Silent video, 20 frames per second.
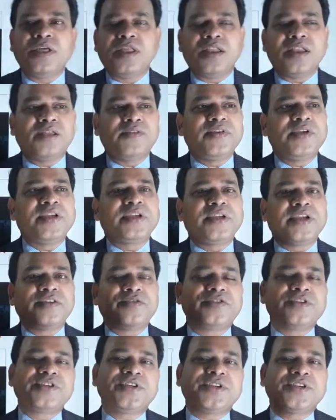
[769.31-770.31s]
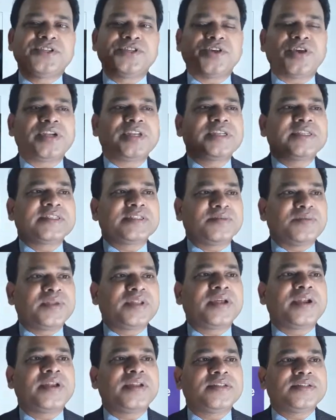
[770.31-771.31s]
leaving Kingfisher, joining some
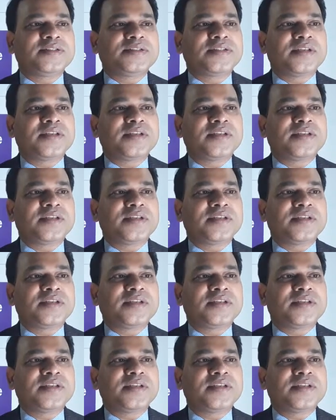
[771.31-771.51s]
other